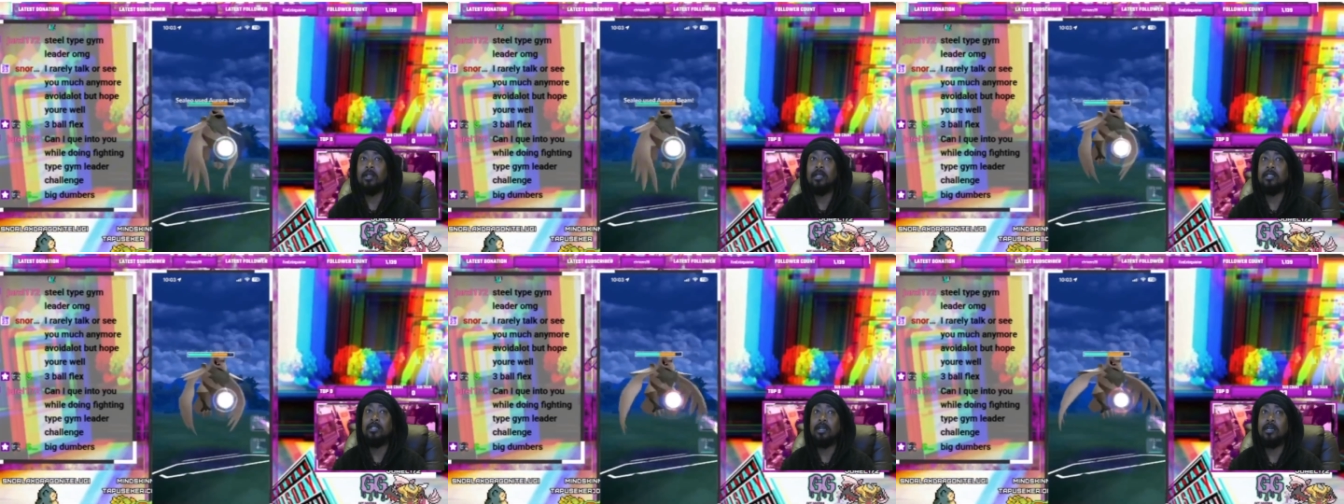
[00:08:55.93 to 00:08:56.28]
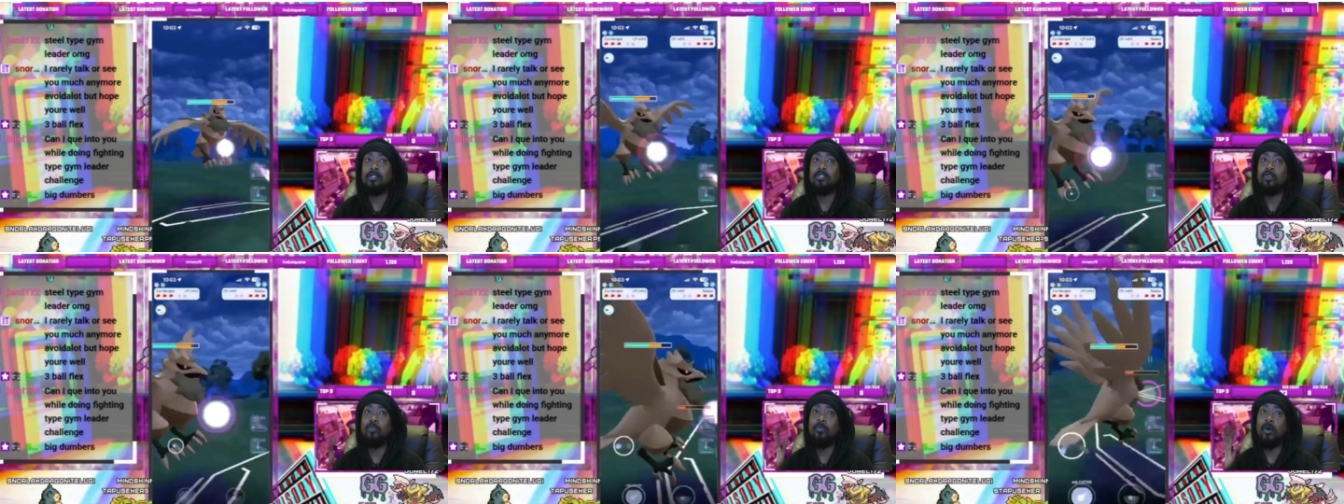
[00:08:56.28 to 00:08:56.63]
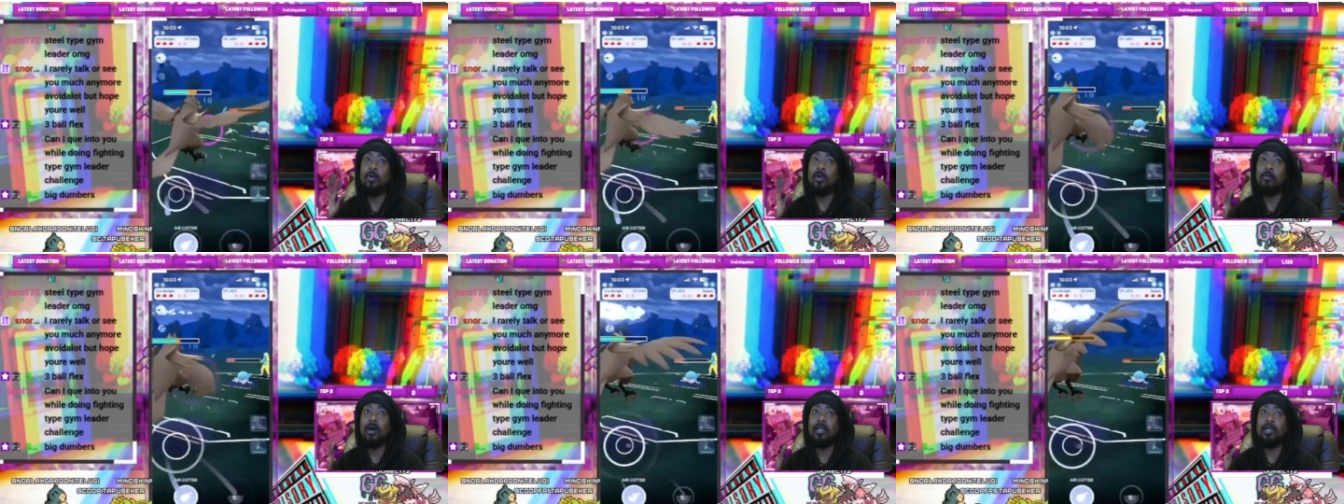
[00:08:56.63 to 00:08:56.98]
the two
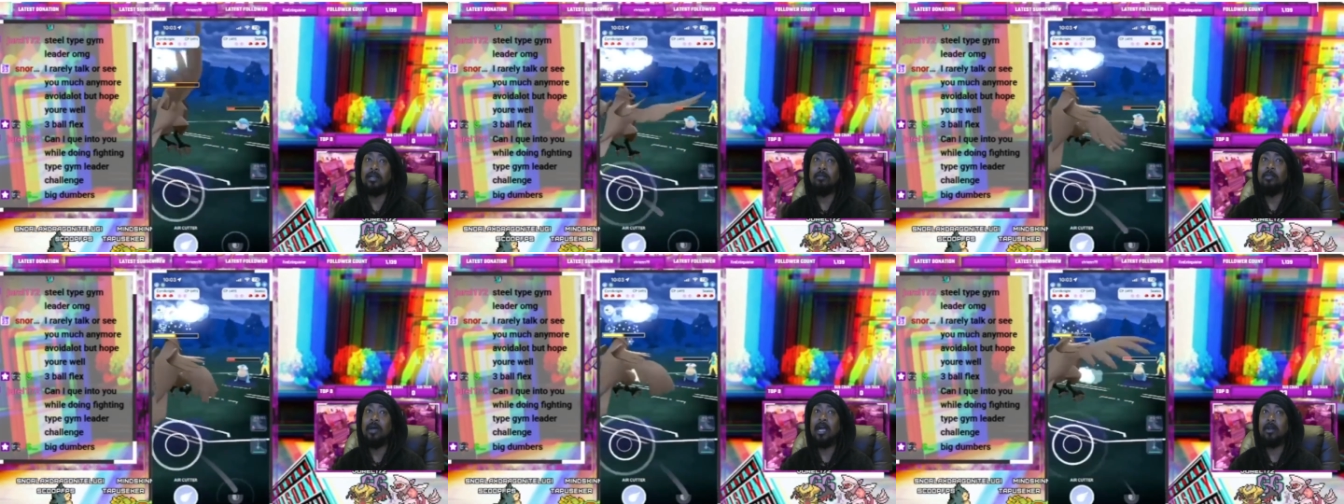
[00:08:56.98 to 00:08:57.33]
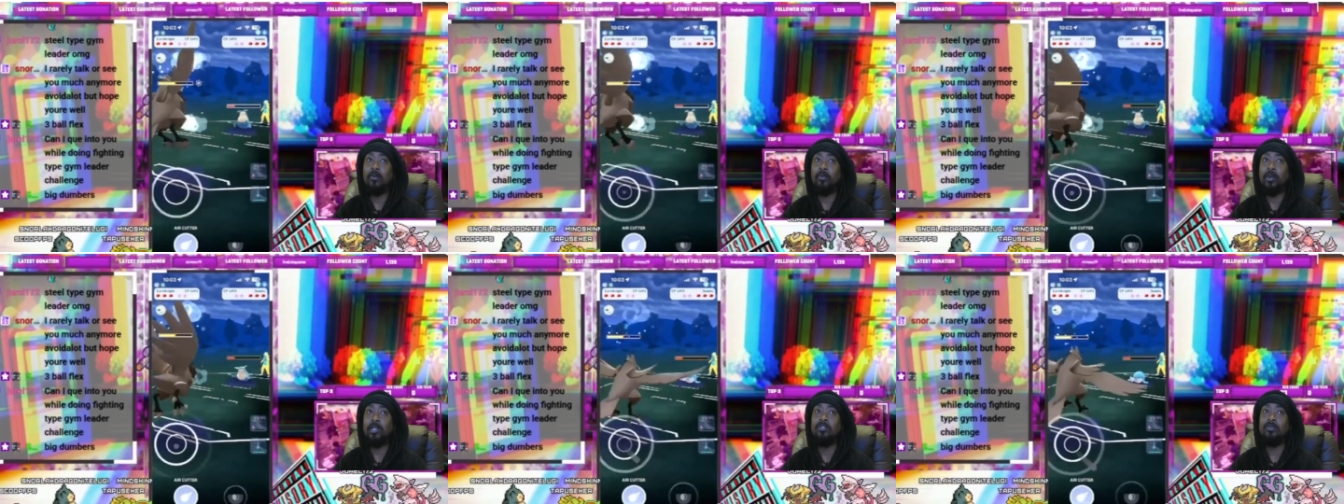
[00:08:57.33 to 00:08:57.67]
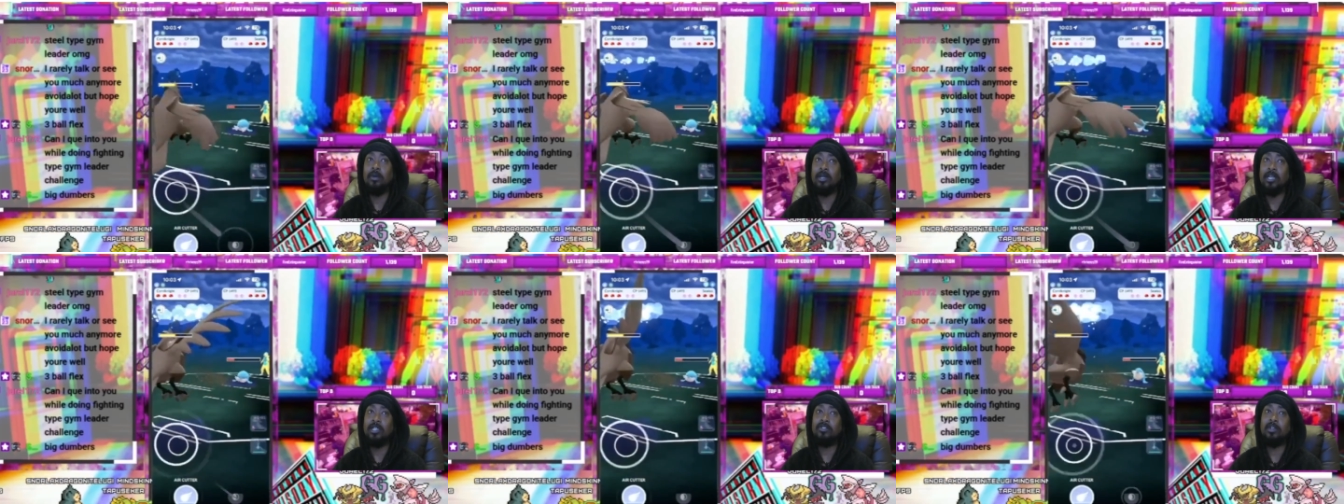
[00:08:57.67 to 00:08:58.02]
Pokemon in the back are weak to
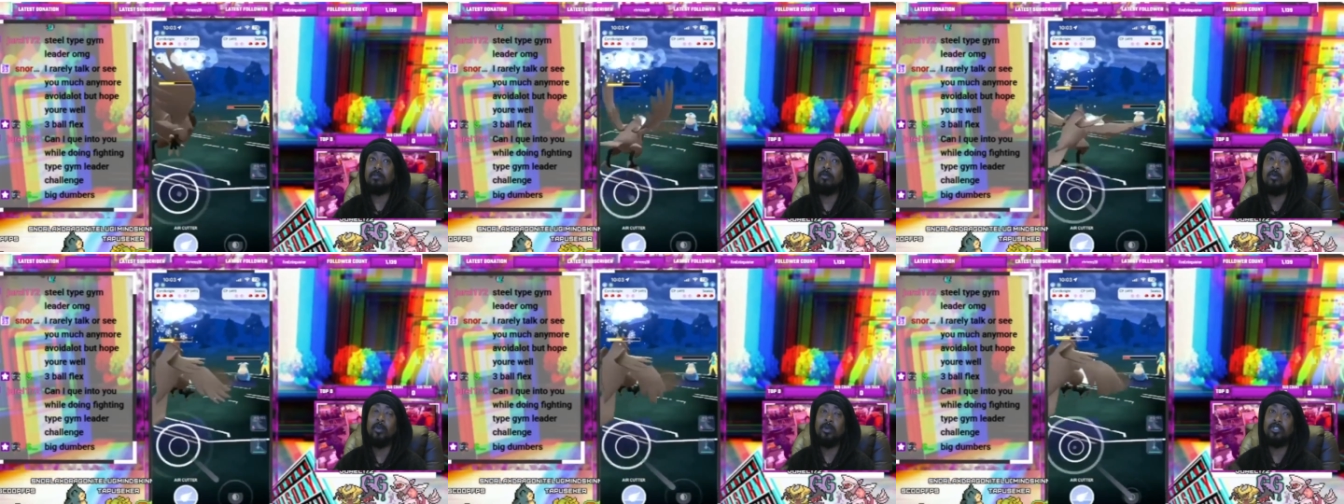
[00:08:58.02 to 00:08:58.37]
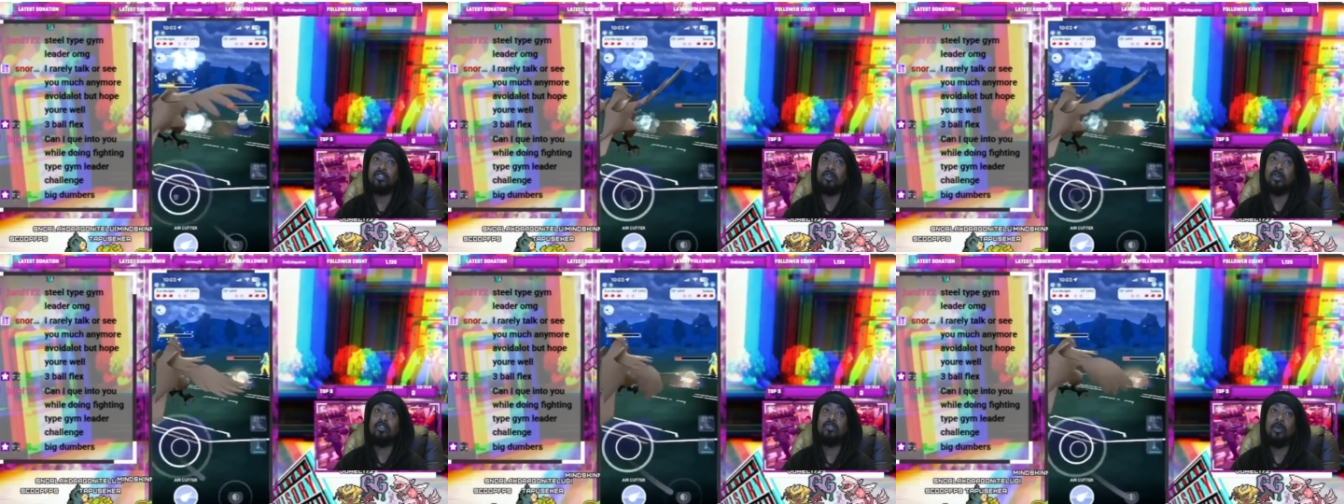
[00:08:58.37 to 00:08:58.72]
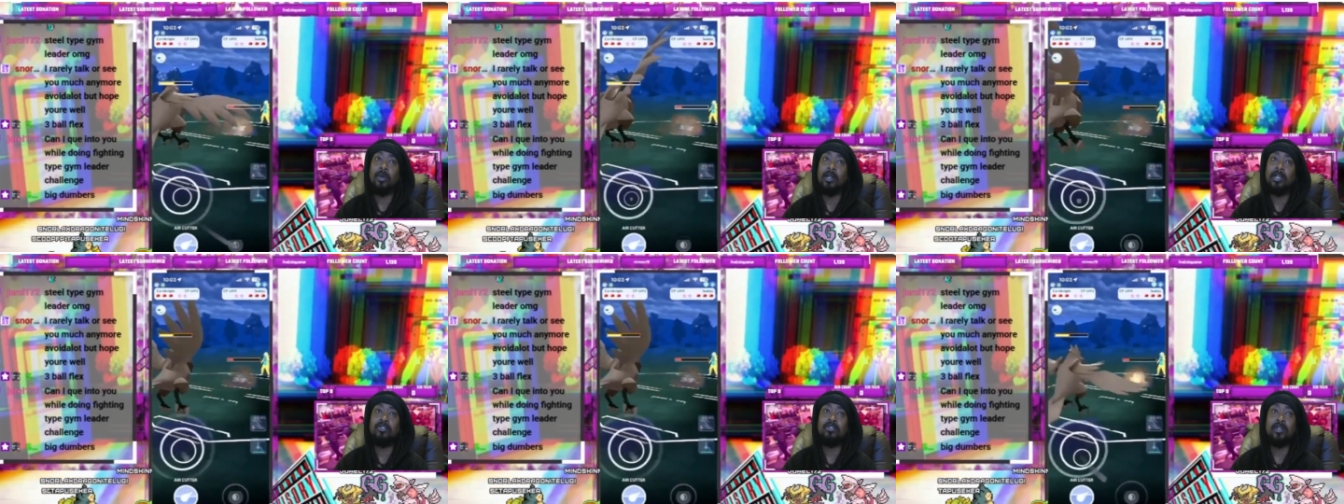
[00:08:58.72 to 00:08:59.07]
electric, but we're strong to
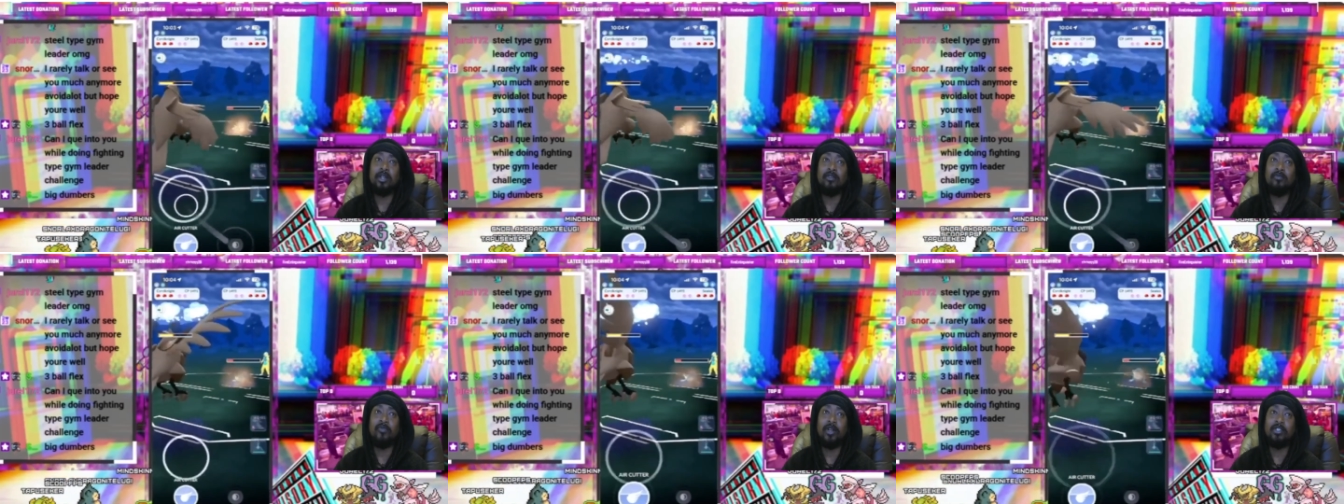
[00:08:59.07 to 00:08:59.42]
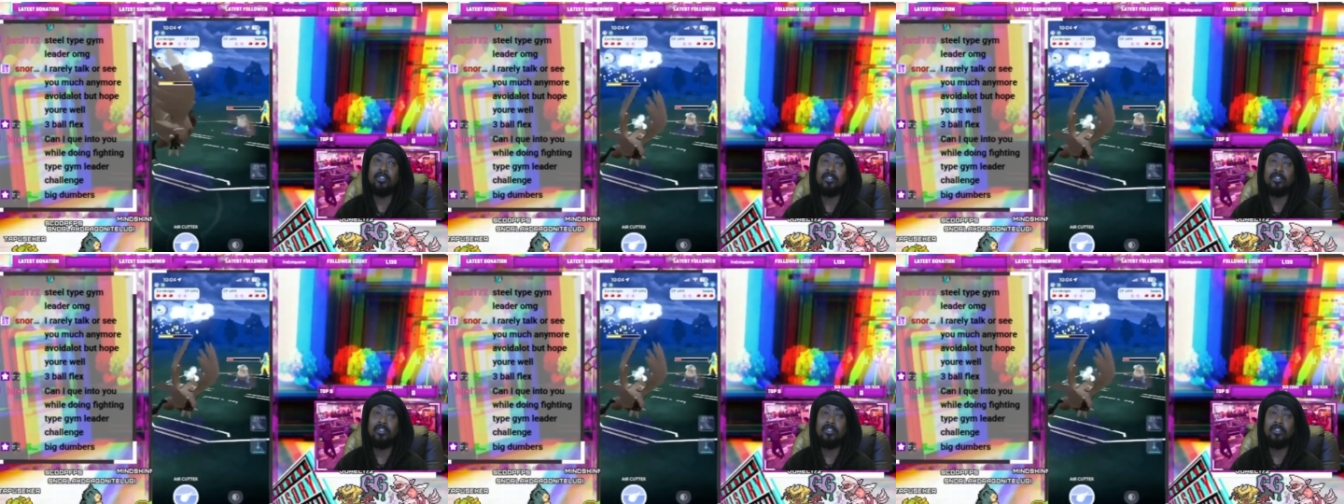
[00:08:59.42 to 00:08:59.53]
electric in the front.